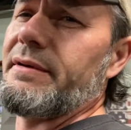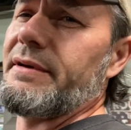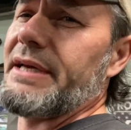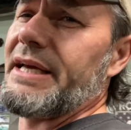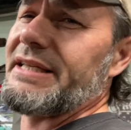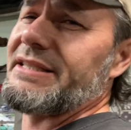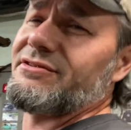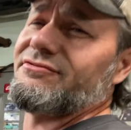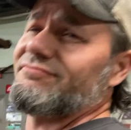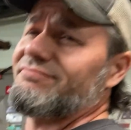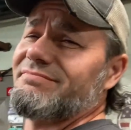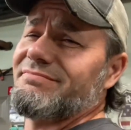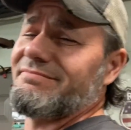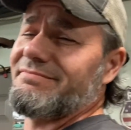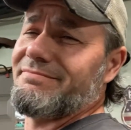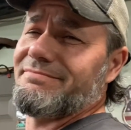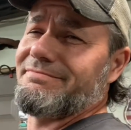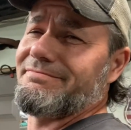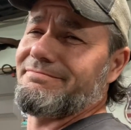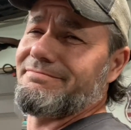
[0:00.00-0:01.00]
It
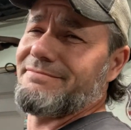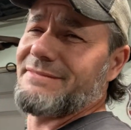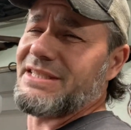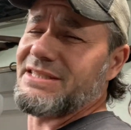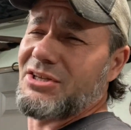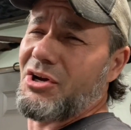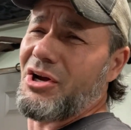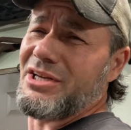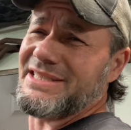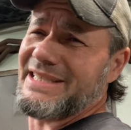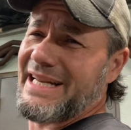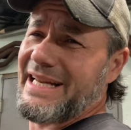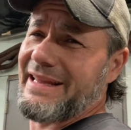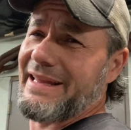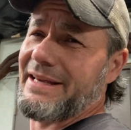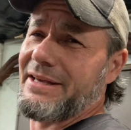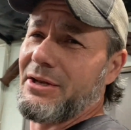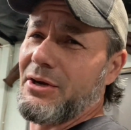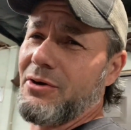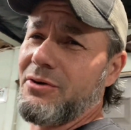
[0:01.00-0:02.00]
doesn't cost
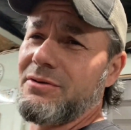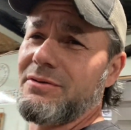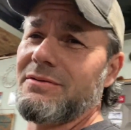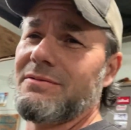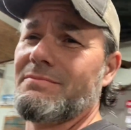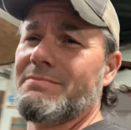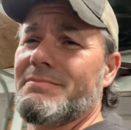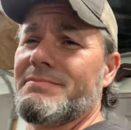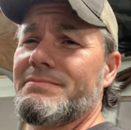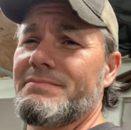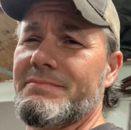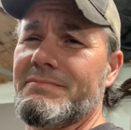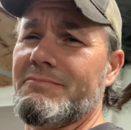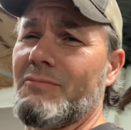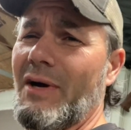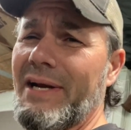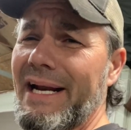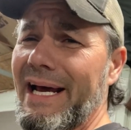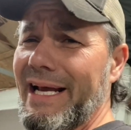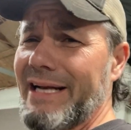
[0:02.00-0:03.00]
anything, you know?
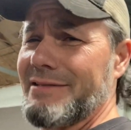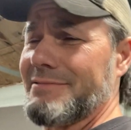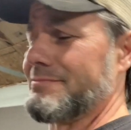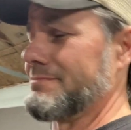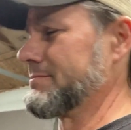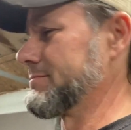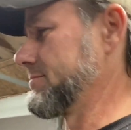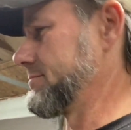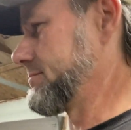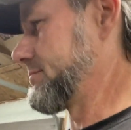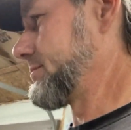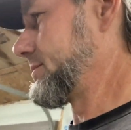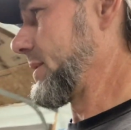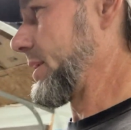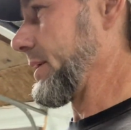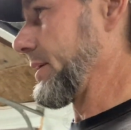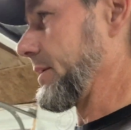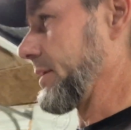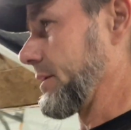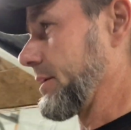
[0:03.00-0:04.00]
Why not?
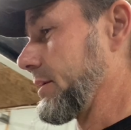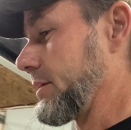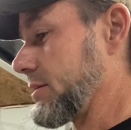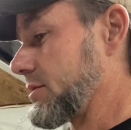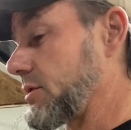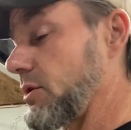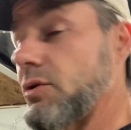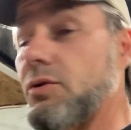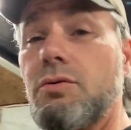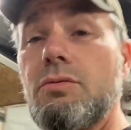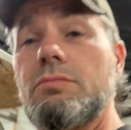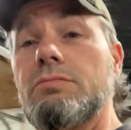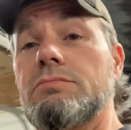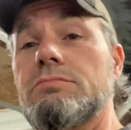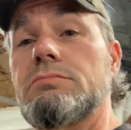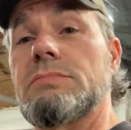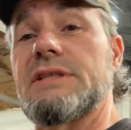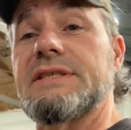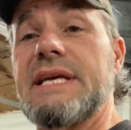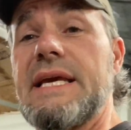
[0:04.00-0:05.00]
So
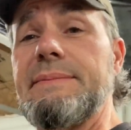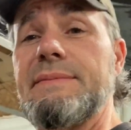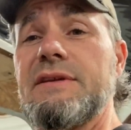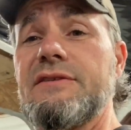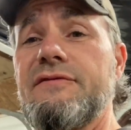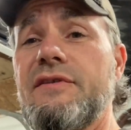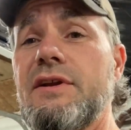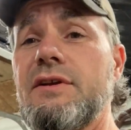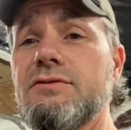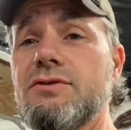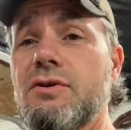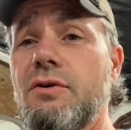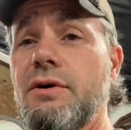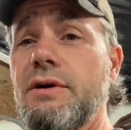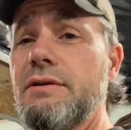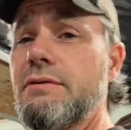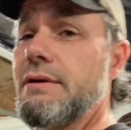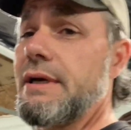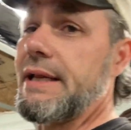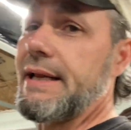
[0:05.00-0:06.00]
let's keep these videos
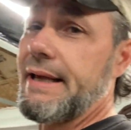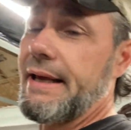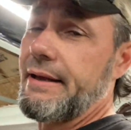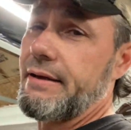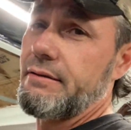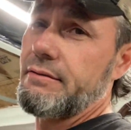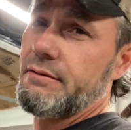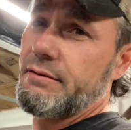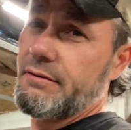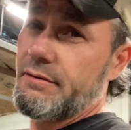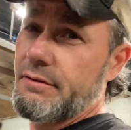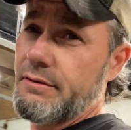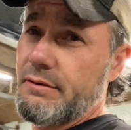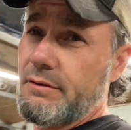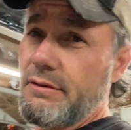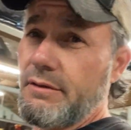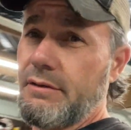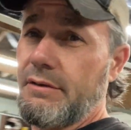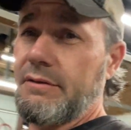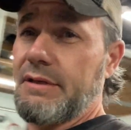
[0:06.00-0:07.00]
going. And again,
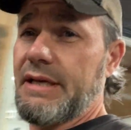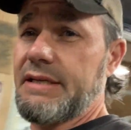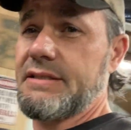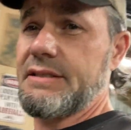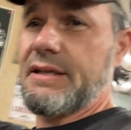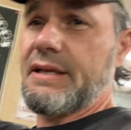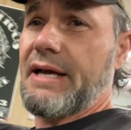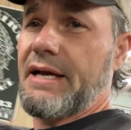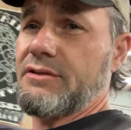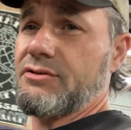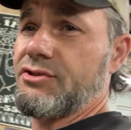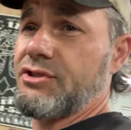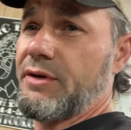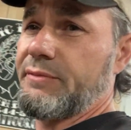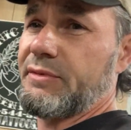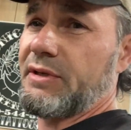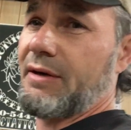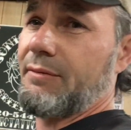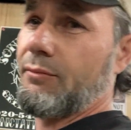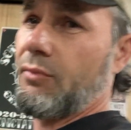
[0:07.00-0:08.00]
thanks to the guys who
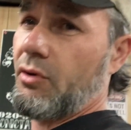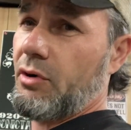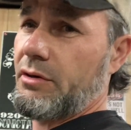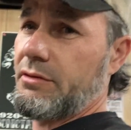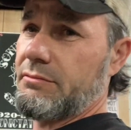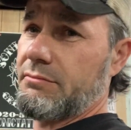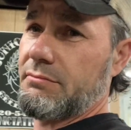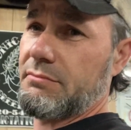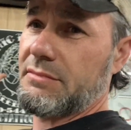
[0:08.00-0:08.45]
jumped on board.